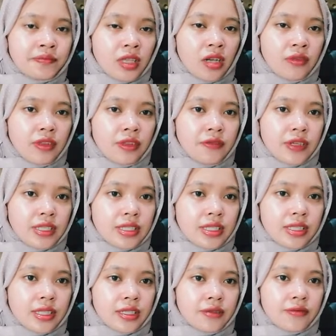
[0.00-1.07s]
of the
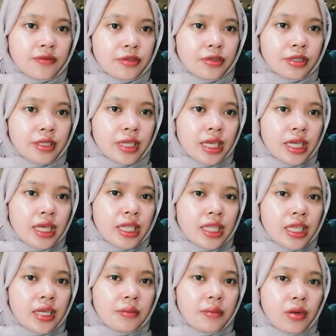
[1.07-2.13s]
vessel in full,
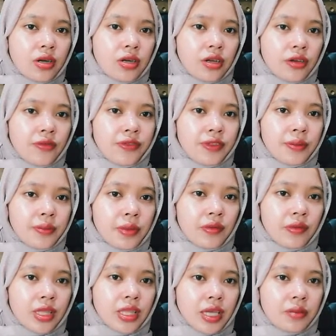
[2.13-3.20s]
the amount of the
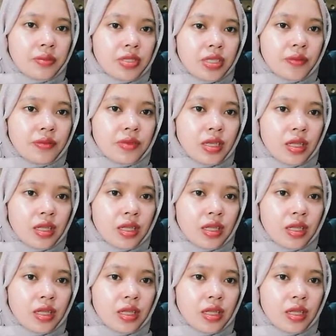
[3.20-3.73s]
maritime debt